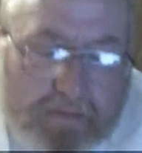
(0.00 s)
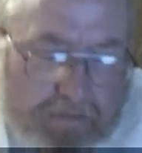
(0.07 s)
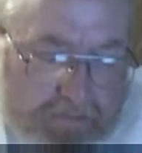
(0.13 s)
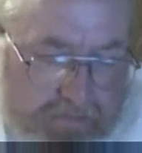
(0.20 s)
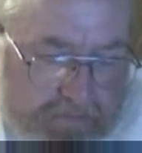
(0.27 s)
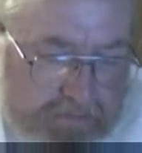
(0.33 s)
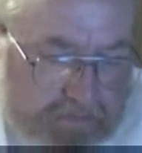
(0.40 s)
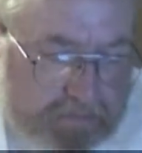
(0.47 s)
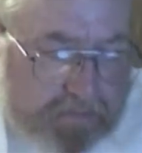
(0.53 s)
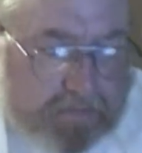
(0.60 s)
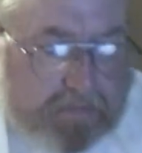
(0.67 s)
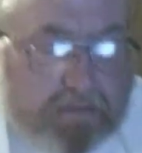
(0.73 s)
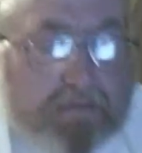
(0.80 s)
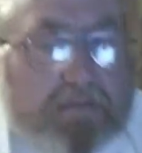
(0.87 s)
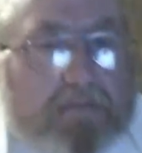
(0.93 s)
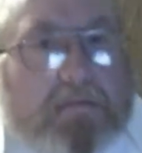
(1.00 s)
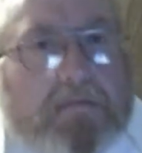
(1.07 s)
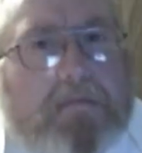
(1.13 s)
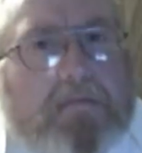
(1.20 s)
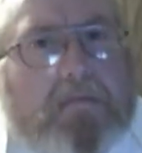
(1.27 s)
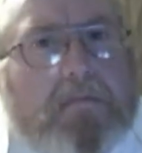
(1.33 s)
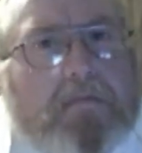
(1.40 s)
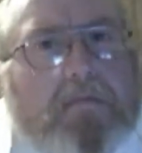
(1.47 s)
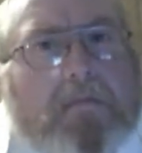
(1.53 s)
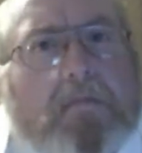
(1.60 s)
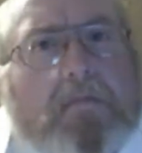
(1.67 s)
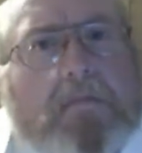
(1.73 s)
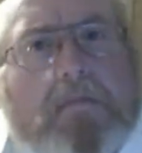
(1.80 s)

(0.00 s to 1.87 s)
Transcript: [no speech]